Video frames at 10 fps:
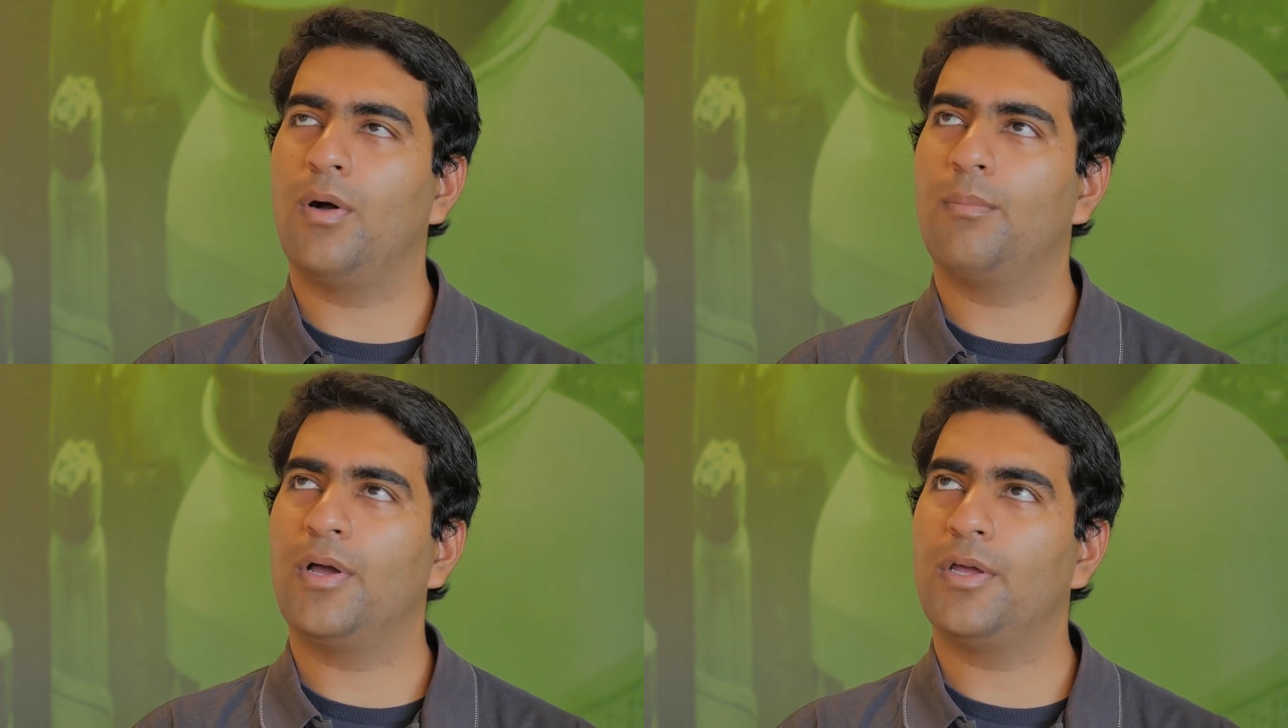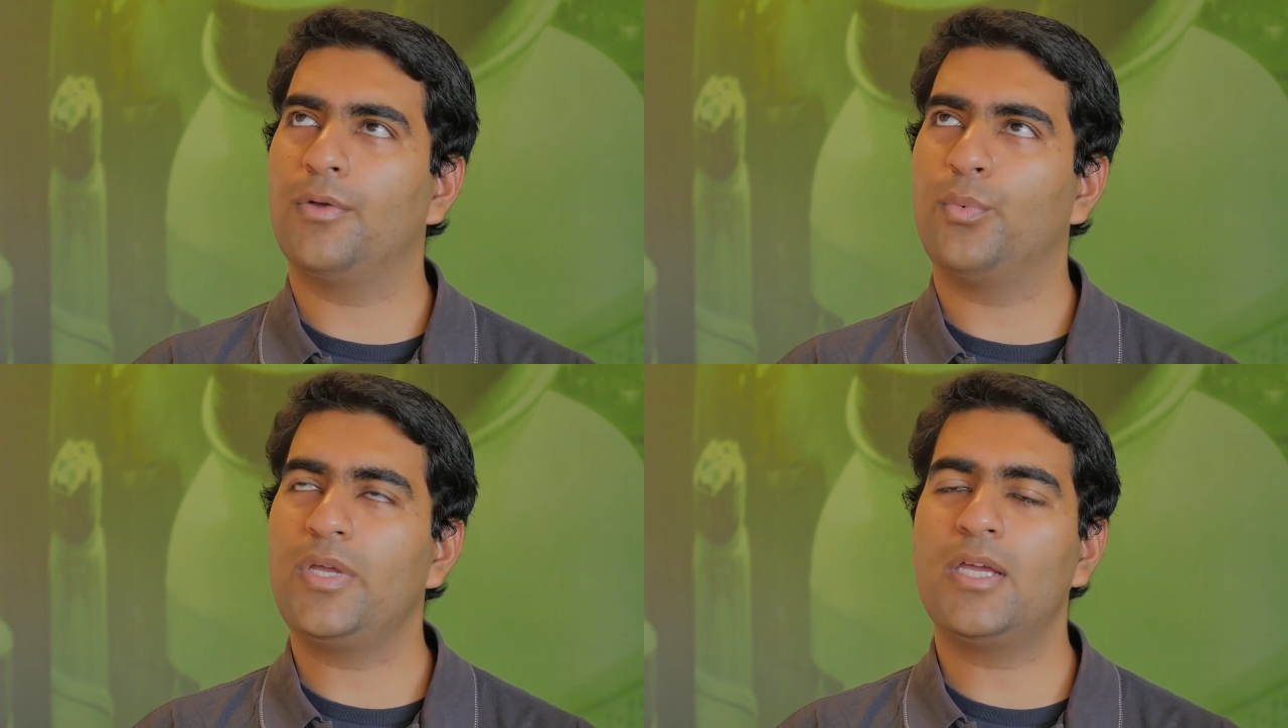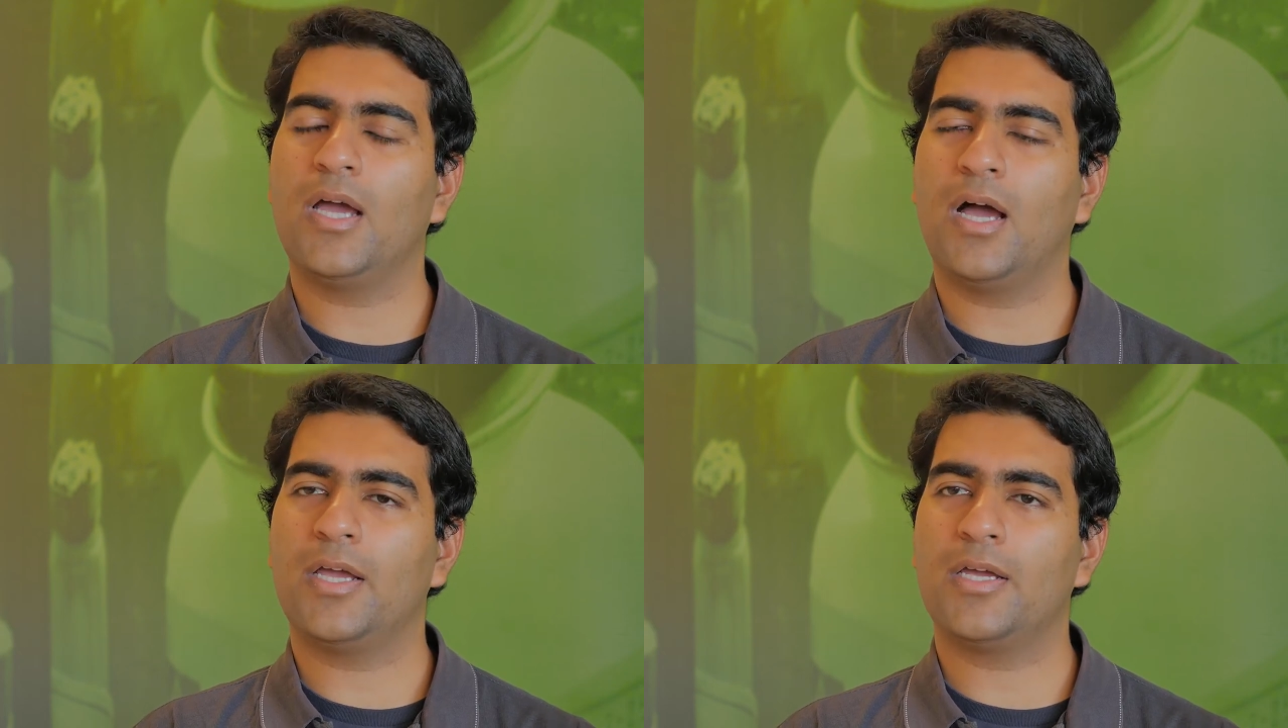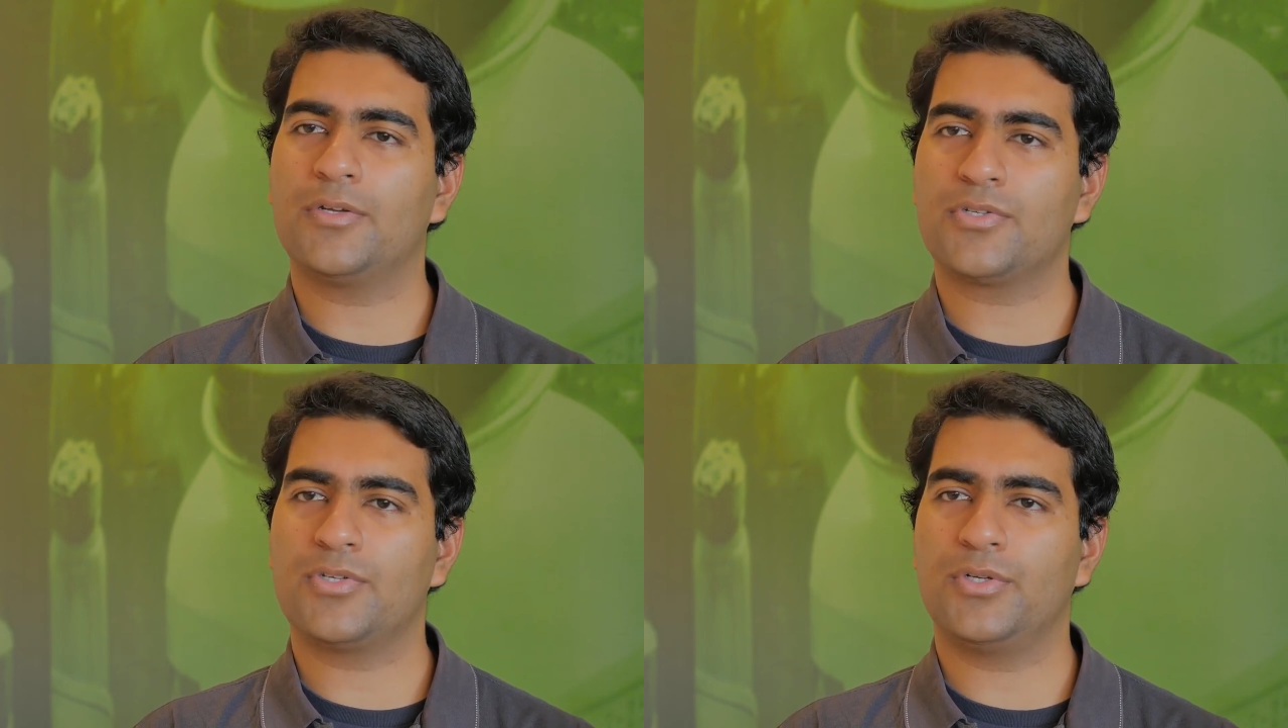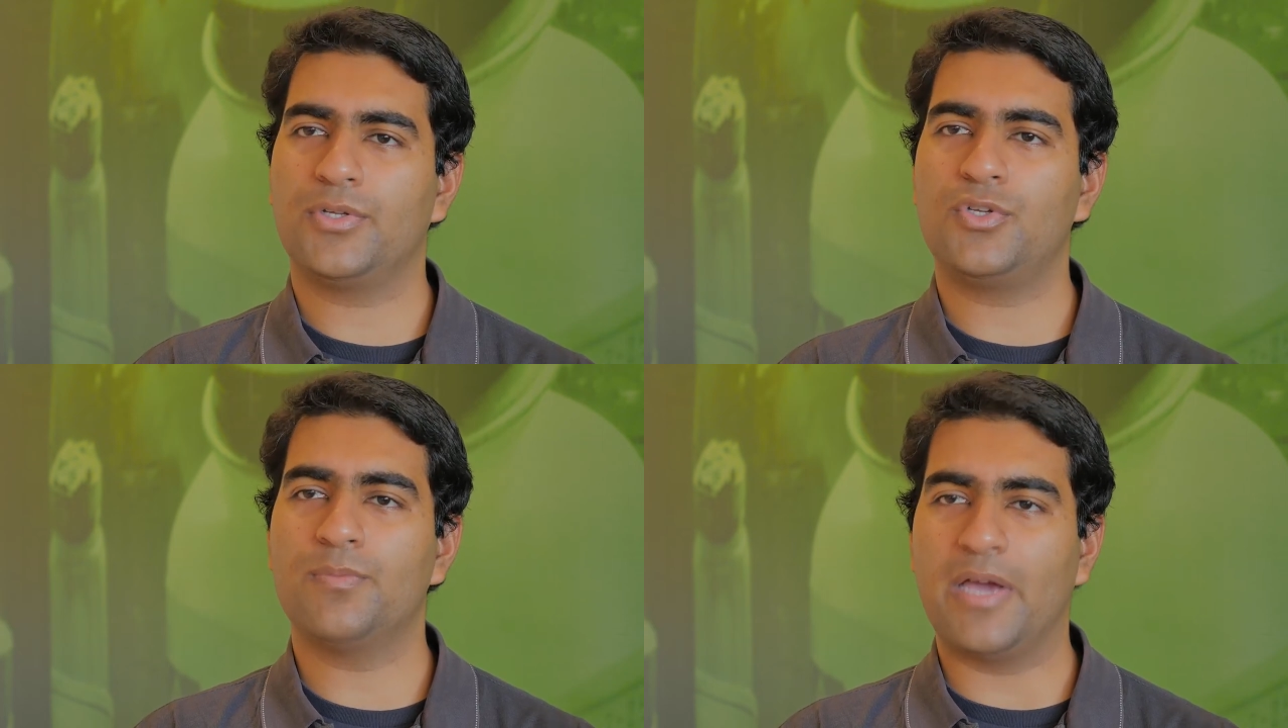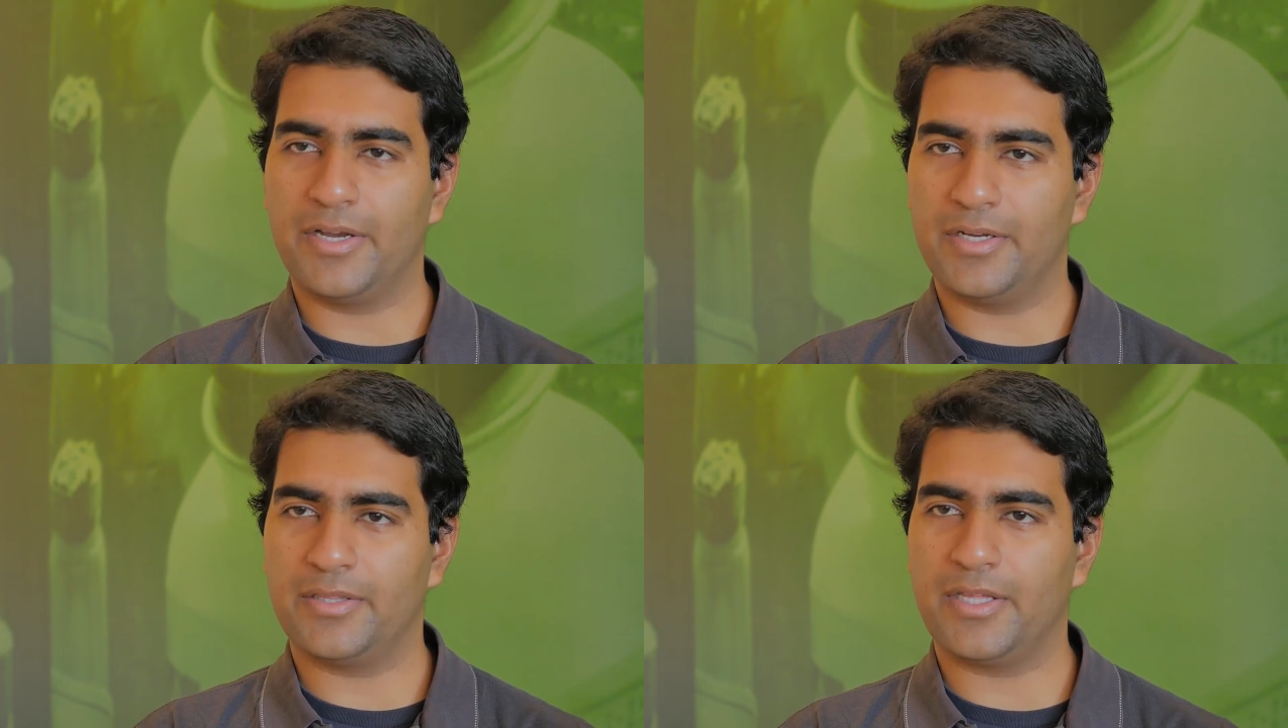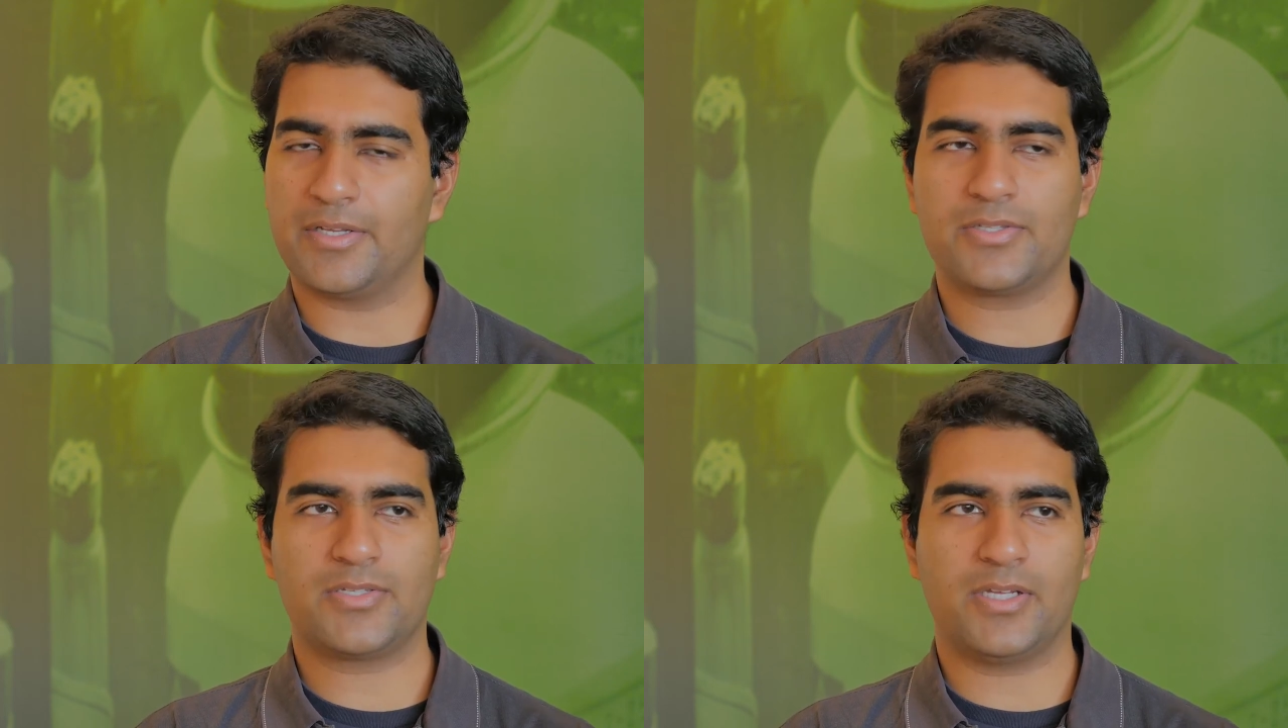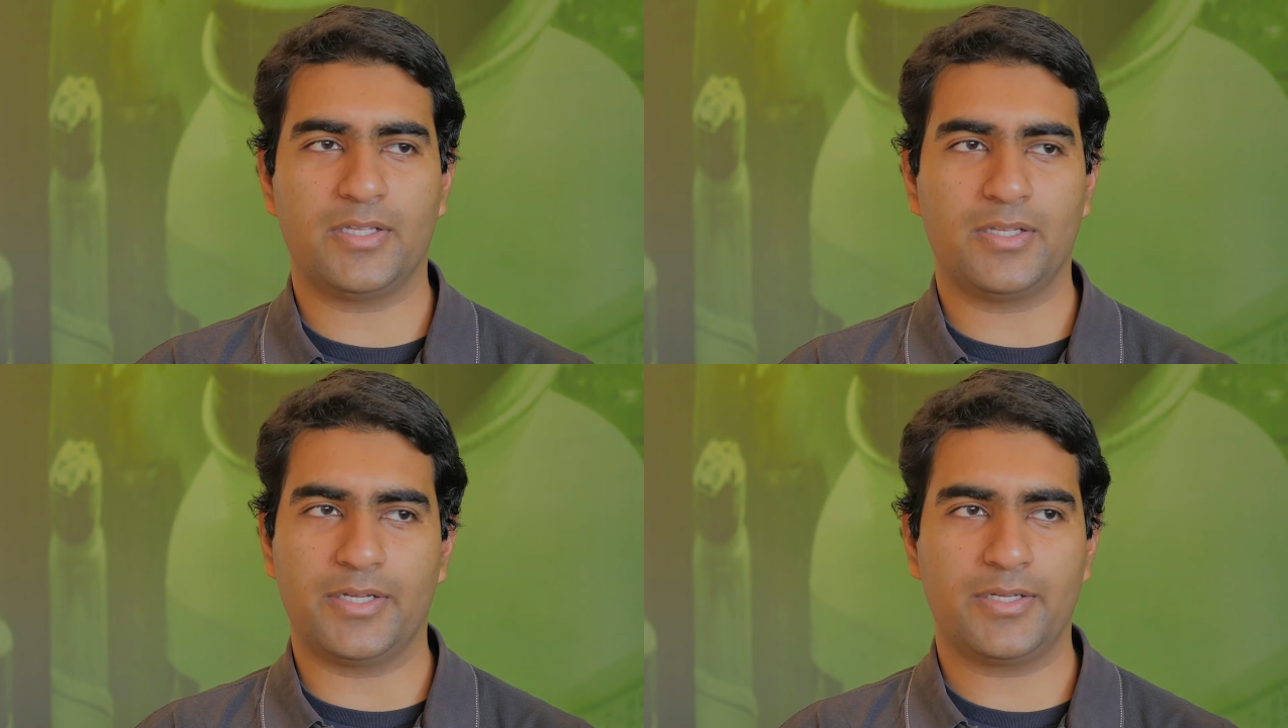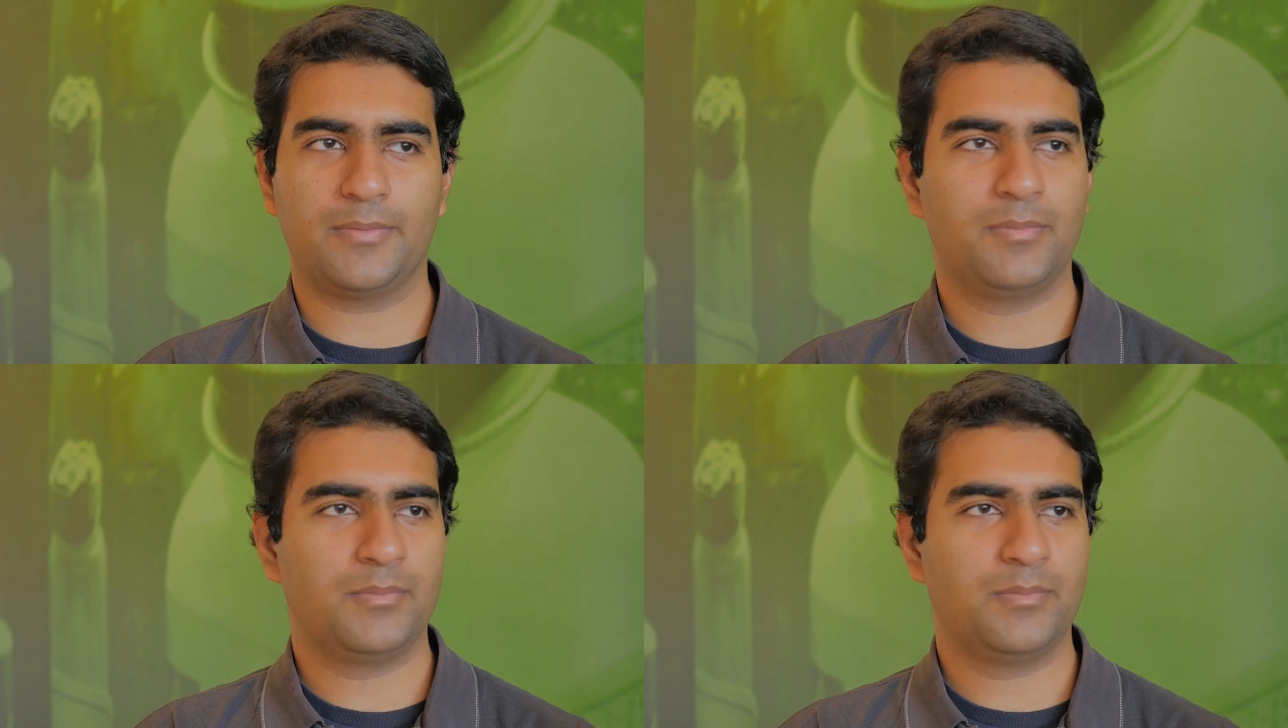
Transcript: By we, I understood humanity. That is to say, like,